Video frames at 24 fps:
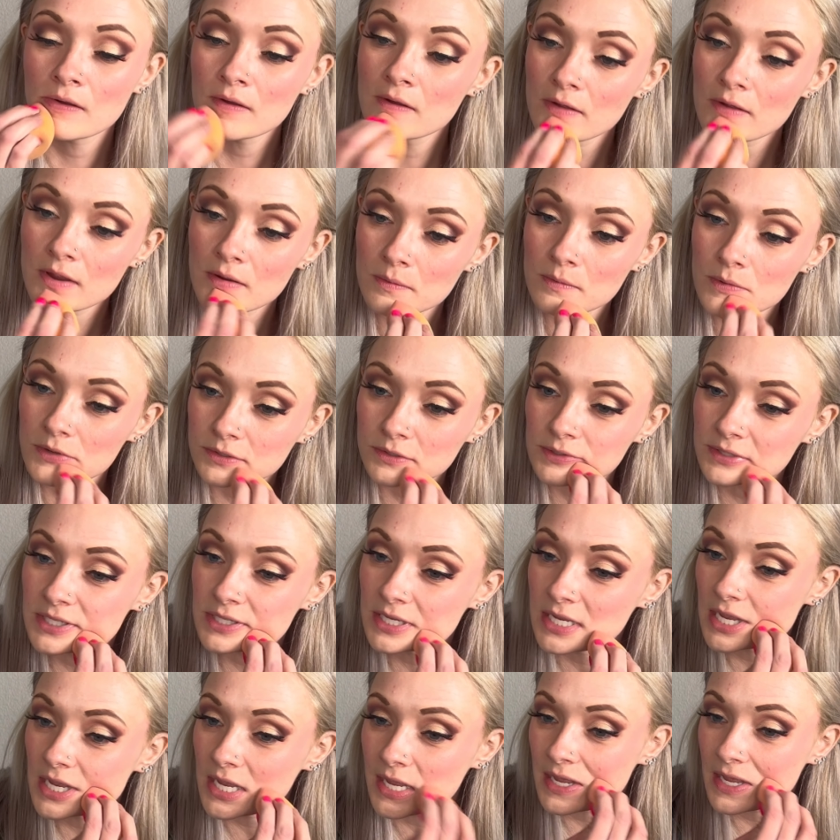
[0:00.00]
And we'll
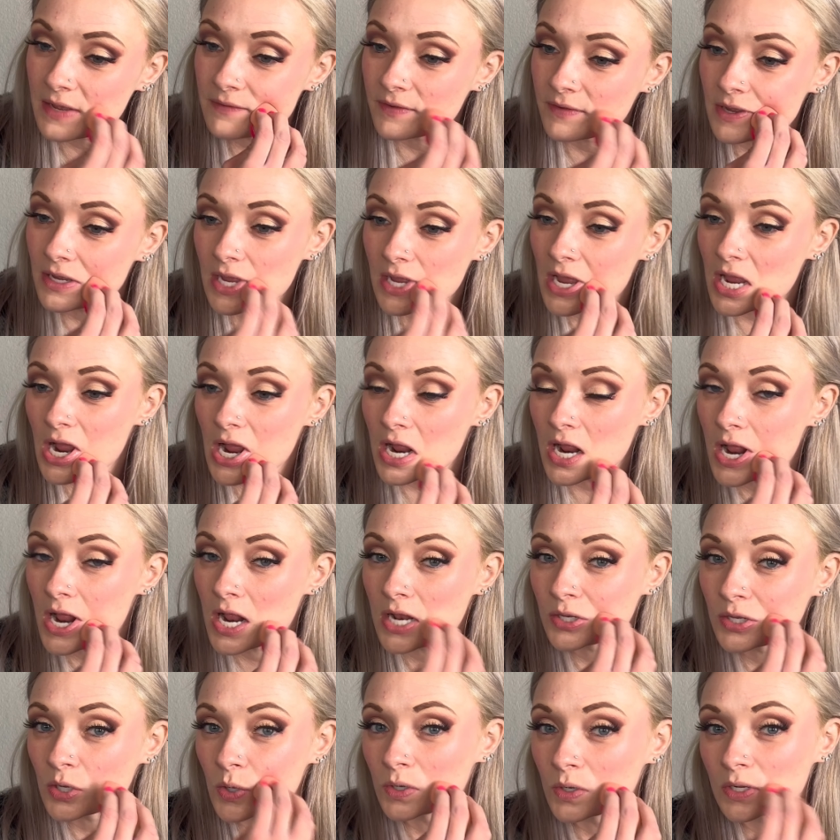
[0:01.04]
see if it
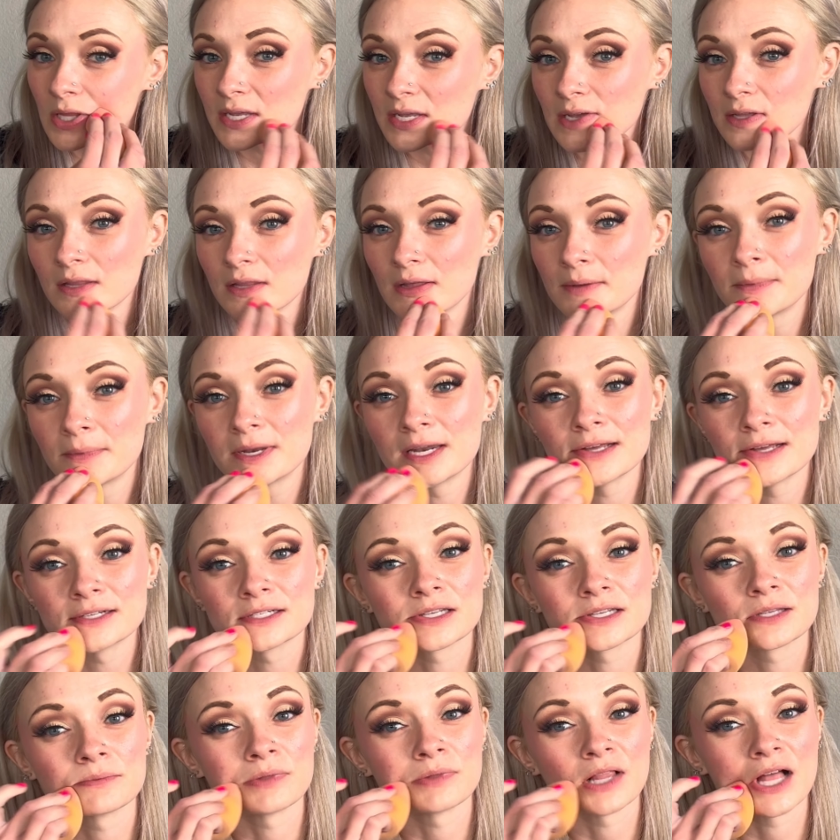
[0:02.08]
totally eliminates
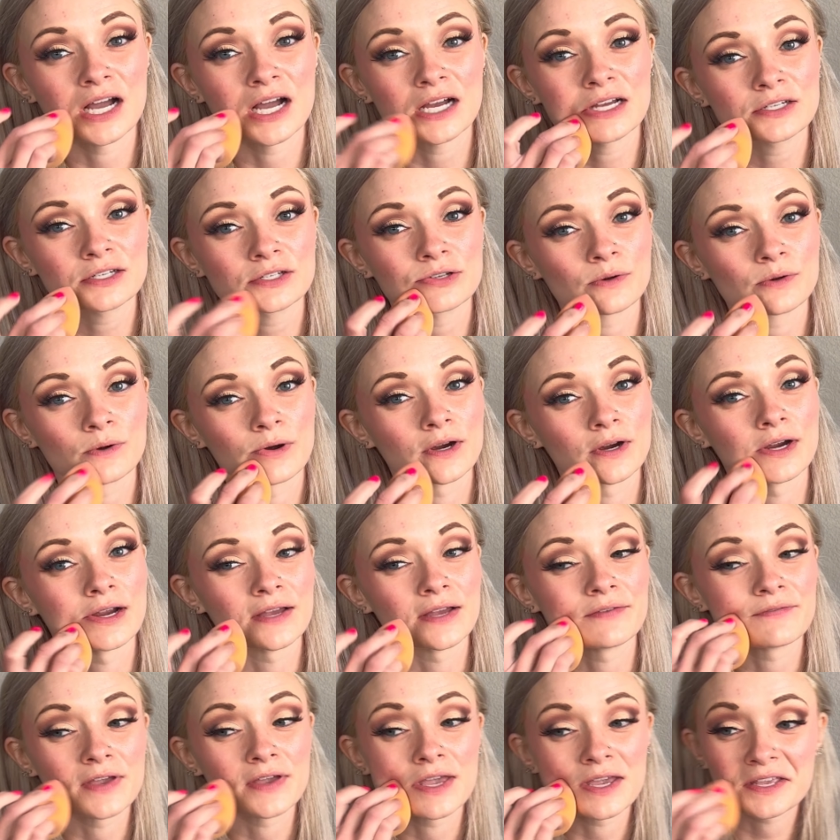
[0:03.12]
the blush or
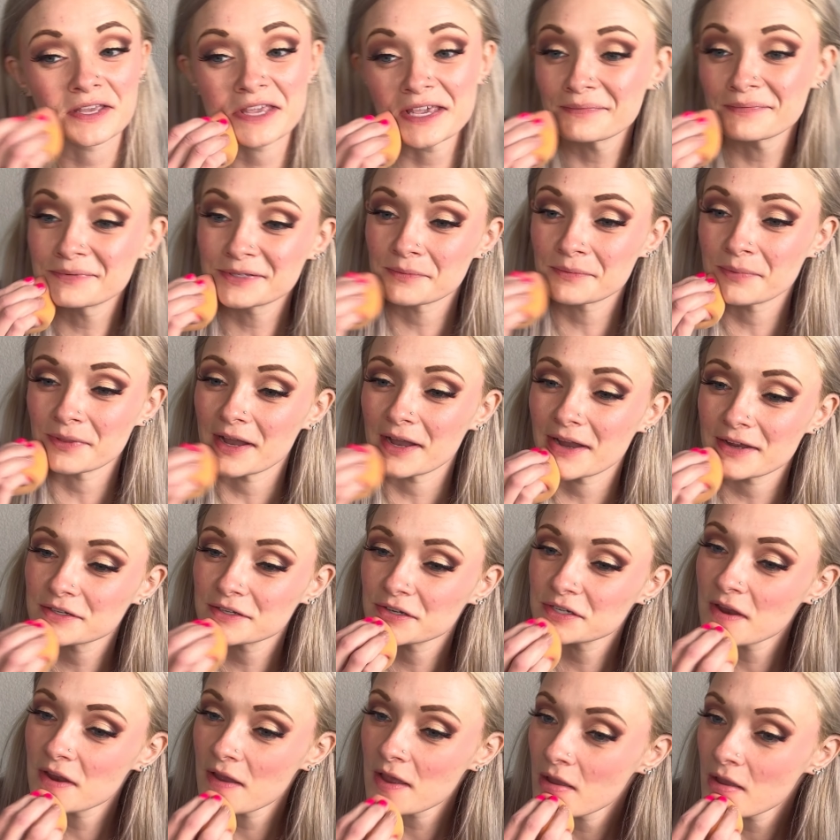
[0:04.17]
if it keeps the
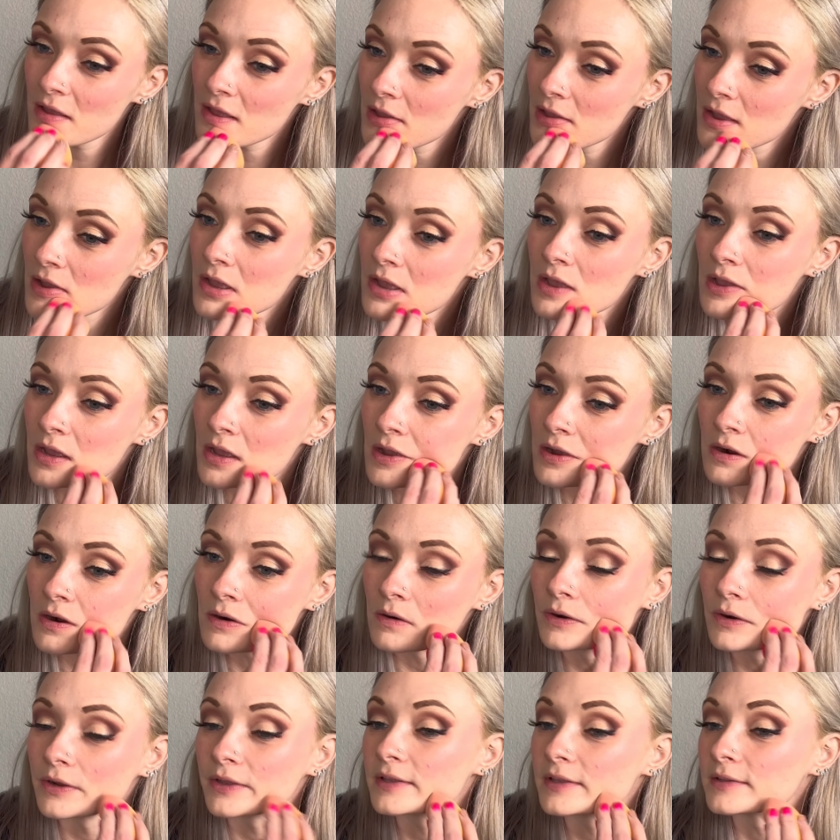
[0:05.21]
blush.
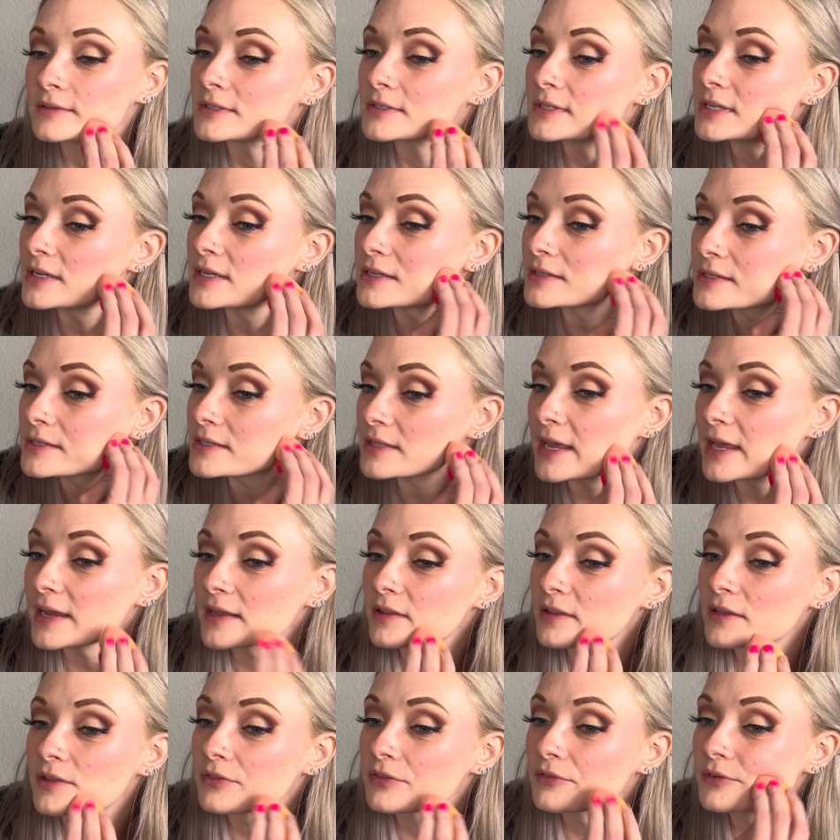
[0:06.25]
Or you can see it
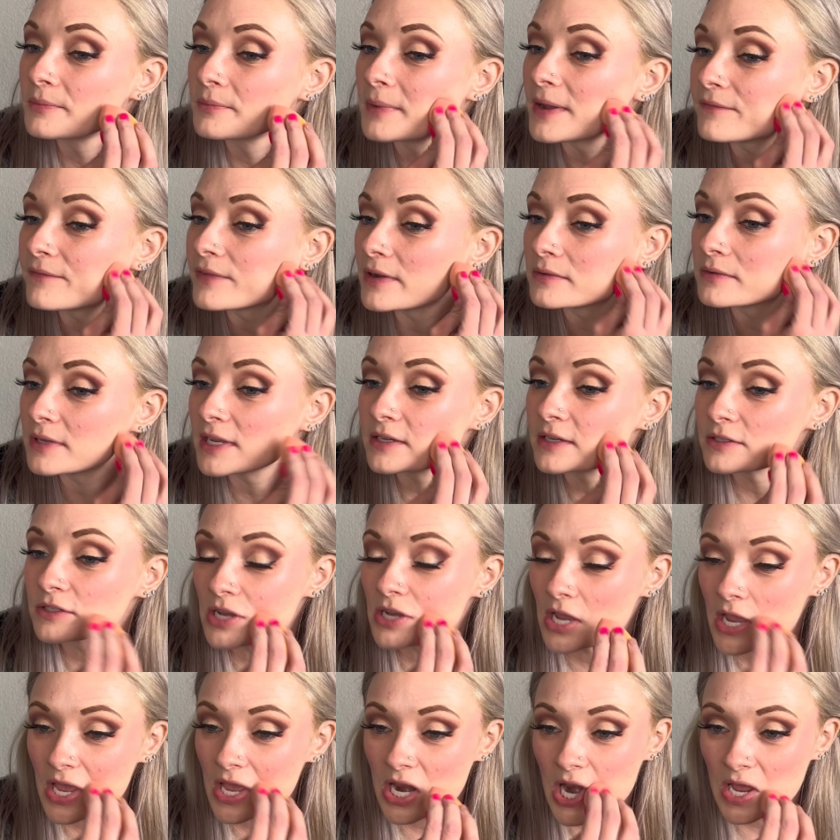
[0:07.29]
slightly through my
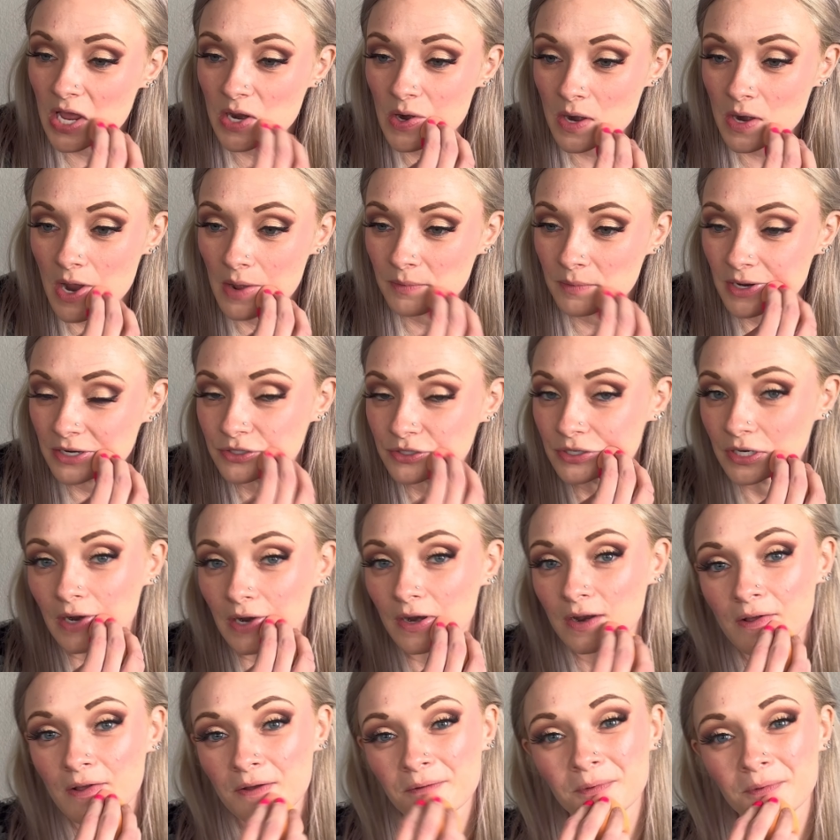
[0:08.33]
foundation. I'm not sure.
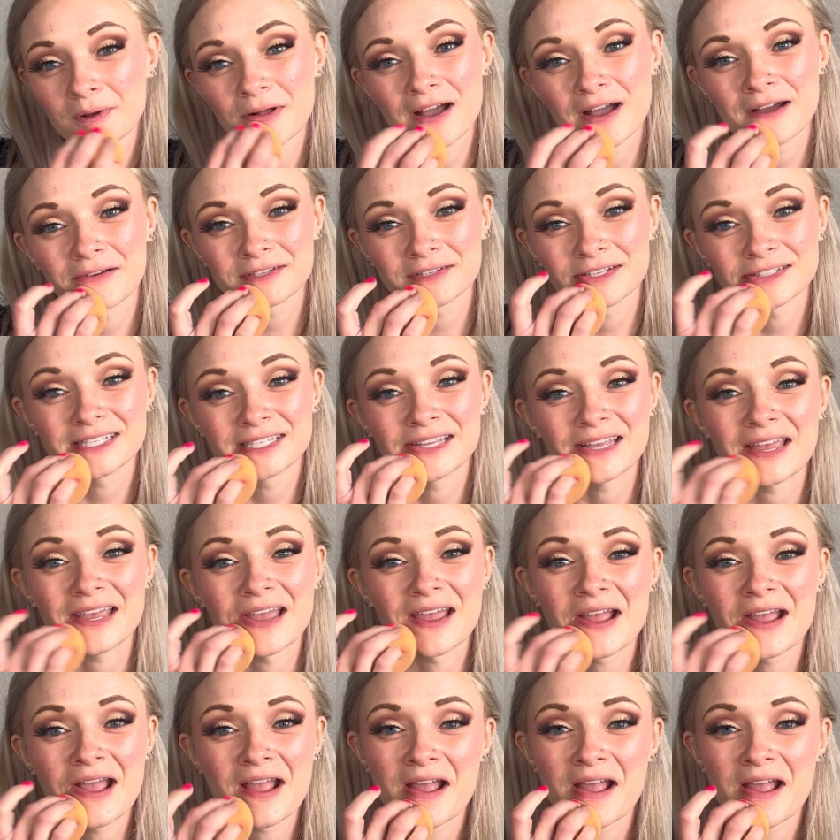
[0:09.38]
We'll have to see.